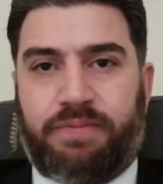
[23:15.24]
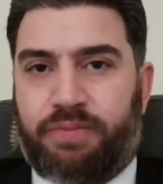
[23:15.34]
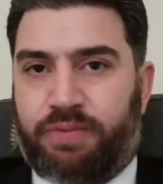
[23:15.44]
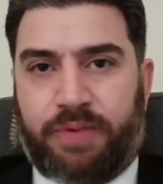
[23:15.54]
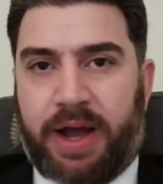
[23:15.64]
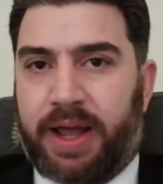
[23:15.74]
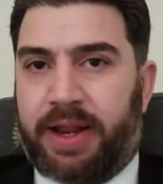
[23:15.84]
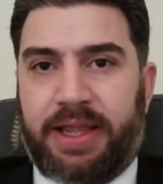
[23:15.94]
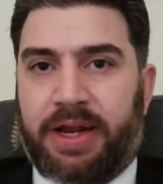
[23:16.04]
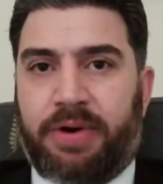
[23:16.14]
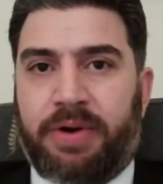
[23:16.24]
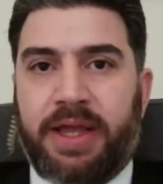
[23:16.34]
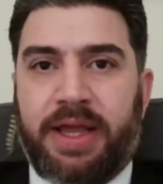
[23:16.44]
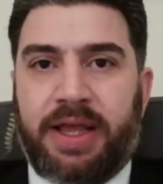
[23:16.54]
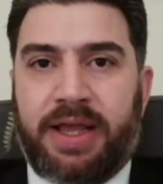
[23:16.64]
what
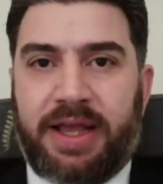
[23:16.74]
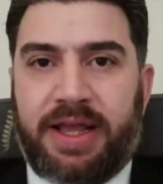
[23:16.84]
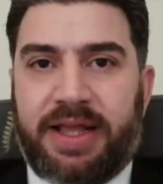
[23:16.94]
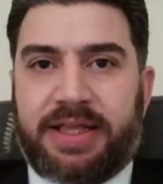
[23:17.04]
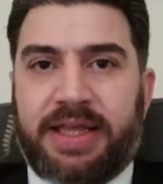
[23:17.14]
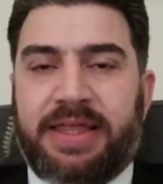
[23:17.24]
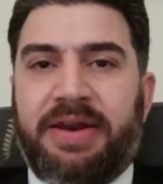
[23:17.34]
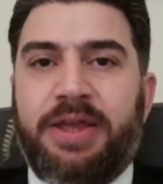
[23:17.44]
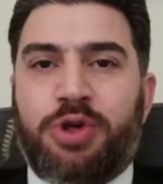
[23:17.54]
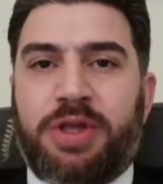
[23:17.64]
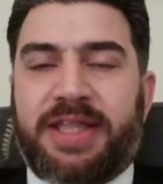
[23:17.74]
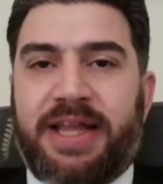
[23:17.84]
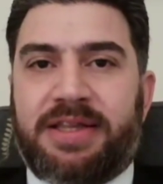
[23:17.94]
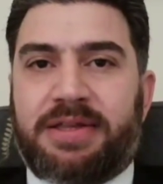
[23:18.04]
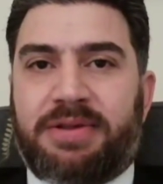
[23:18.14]
it's the region
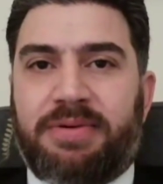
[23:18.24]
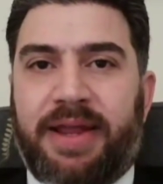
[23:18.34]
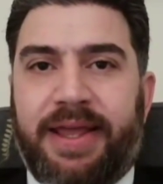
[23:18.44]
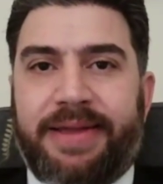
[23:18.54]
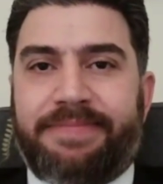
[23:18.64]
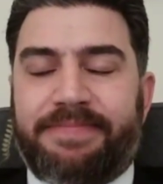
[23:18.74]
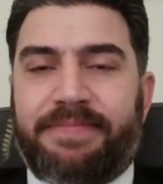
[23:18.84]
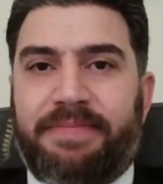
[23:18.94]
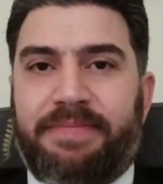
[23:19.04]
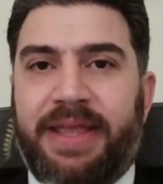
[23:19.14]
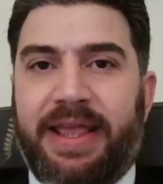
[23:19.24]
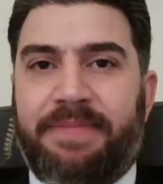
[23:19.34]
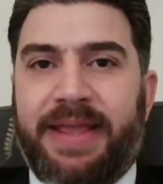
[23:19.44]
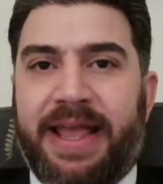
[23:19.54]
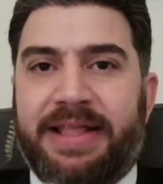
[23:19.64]
tends to like
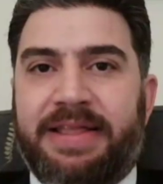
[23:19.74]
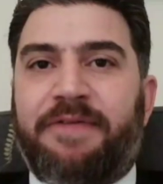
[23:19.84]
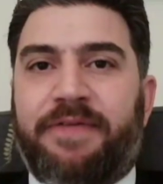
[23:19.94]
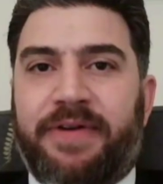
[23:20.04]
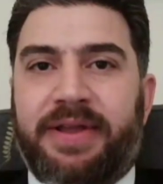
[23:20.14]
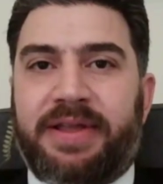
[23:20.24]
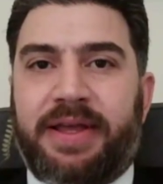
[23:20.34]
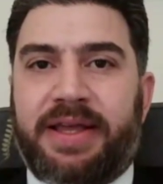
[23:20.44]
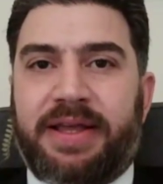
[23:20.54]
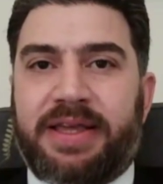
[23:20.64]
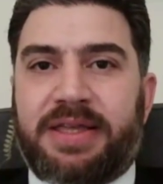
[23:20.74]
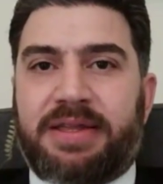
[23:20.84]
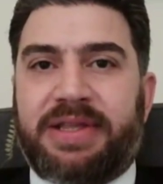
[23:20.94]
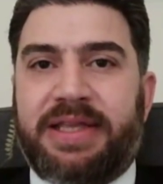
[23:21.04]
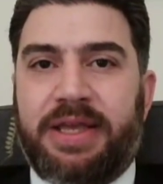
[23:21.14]
be a different
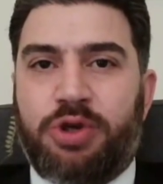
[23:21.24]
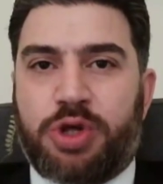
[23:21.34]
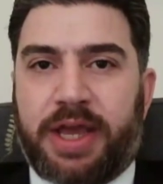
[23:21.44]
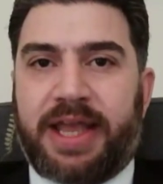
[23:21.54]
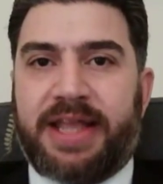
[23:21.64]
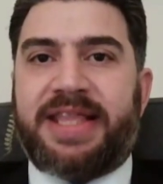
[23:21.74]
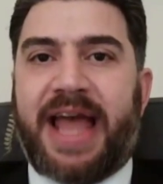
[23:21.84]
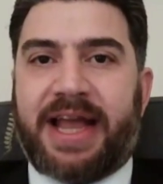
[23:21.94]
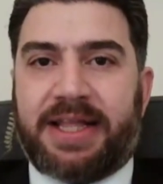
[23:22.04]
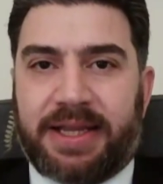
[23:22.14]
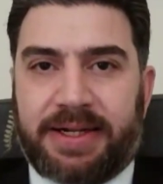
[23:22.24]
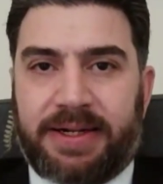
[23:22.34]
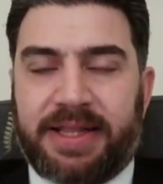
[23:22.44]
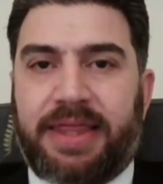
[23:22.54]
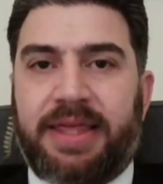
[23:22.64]
strategic and
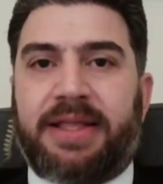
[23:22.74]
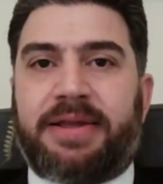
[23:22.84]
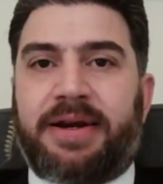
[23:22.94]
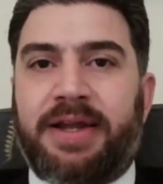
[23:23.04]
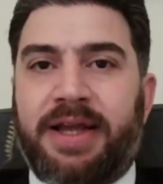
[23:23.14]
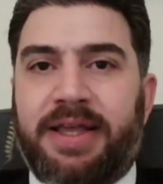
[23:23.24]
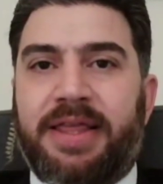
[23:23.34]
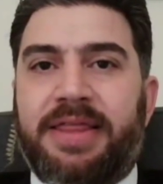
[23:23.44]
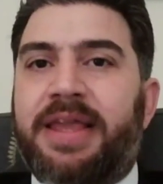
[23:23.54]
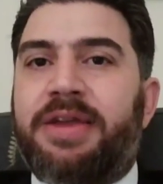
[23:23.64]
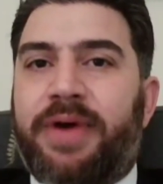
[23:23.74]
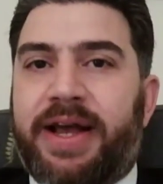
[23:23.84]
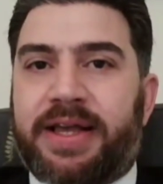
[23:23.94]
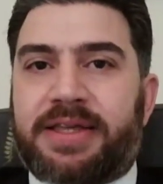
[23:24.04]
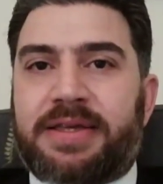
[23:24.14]
tactical theater than the
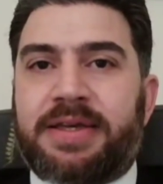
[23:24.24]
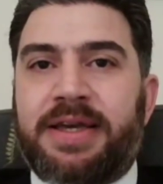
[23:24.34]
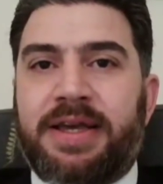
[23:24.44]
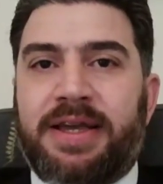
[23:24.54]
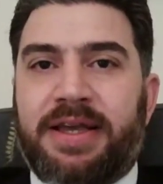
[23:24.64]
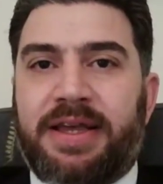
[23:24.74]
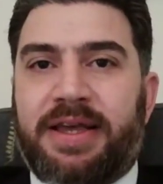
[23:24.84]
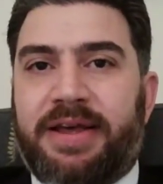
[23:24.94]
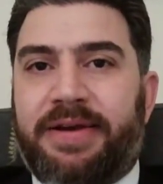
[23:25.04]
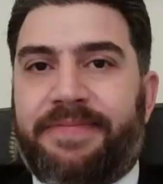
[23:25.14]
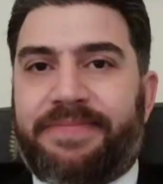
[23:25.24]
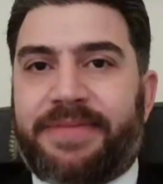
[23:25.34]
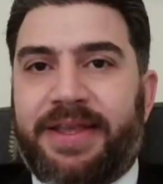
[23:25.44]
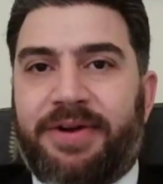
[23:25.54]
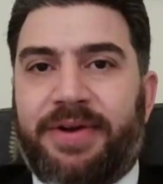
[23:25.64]
US.
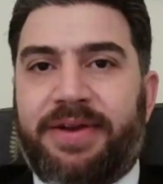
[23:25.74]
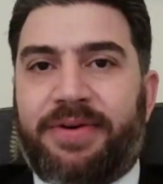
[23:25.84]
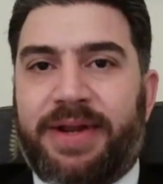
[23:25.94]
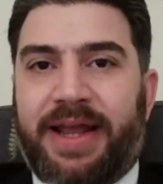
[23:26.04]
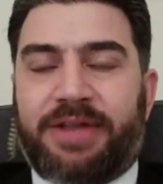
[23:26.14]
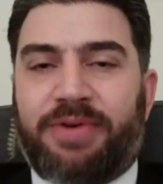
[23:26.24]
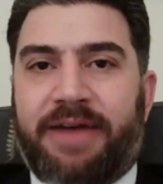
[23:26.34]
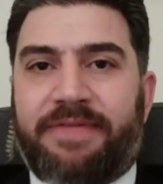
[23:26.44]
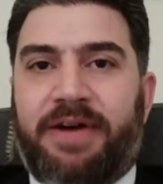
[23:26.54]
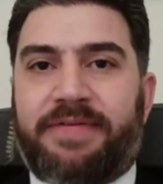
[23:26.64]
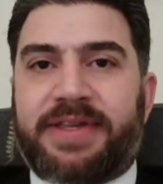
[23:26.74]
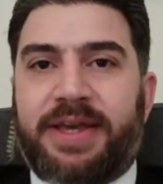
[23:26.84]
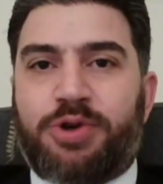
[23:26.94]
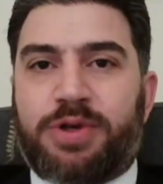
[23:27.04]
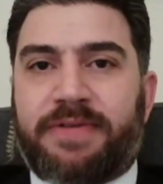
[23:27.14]
Here we like to have
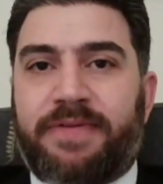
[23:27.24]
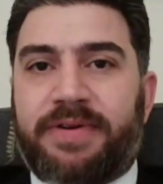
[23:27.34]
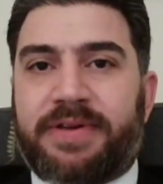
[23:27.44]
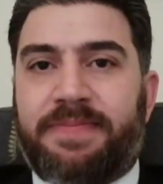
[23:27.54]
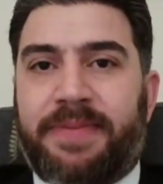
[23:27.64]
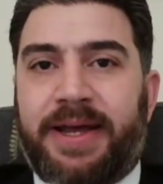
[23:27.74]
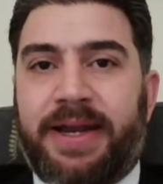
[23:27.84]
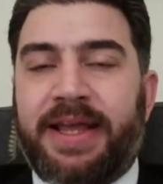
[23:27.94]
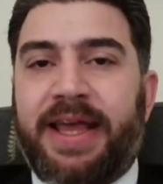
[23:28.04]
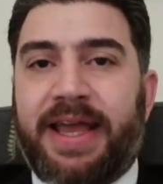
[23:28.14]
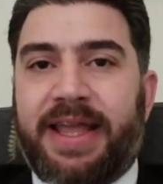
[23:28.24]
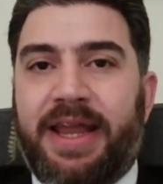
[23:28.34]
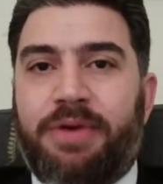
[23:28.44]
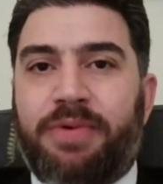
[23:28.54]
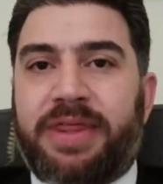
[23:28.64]
conversations first, but
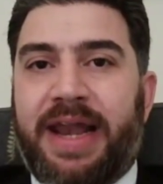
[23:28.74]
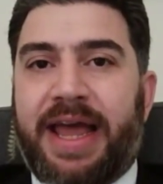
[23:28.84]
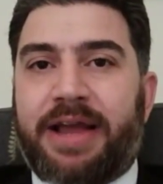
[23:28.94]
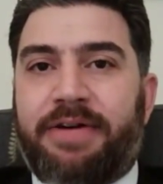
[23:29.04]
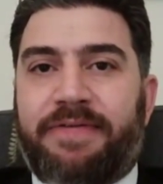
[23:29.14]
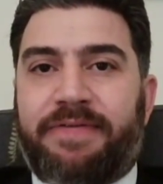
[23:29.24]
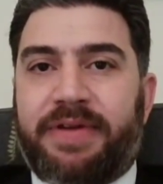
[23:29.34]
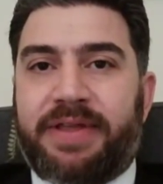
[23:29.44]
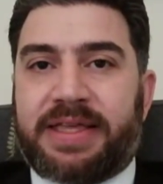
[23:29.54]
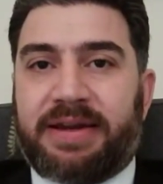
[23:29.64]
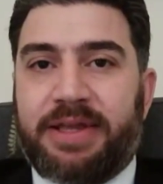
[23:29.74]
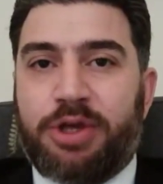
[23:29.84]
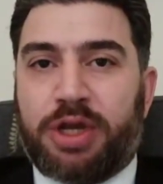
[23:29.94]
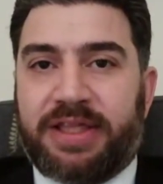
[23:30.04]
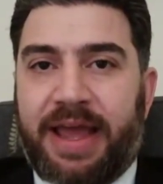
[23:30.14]
again, with the lack of
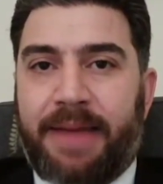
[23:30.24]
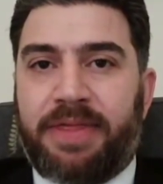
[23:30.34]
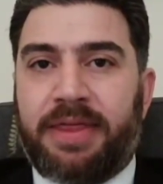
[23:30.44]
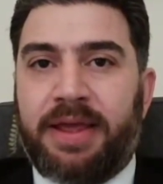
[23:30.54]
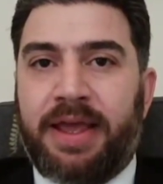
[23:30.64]
strategic depth